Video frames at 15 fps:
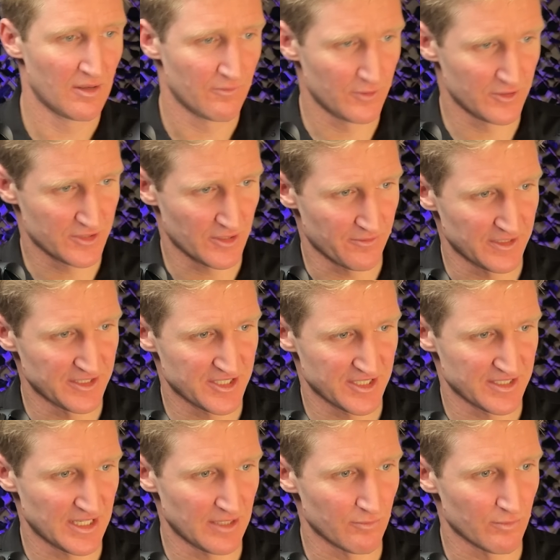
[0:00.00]
First off, let's just
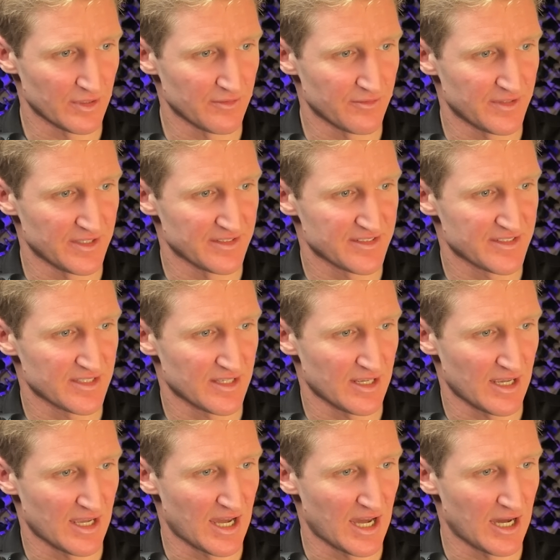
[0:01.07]
get rid of this
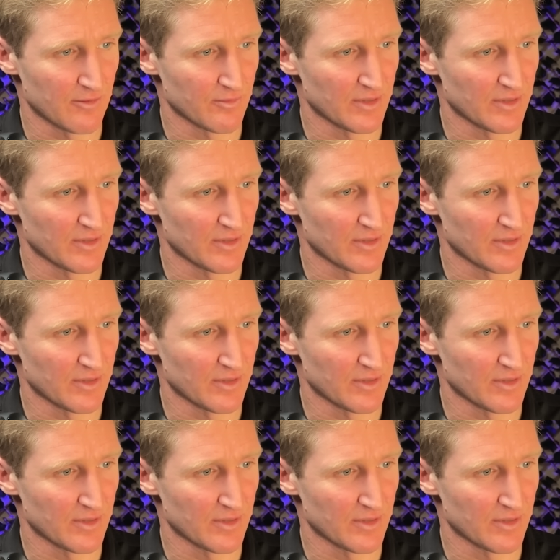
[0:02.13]
heart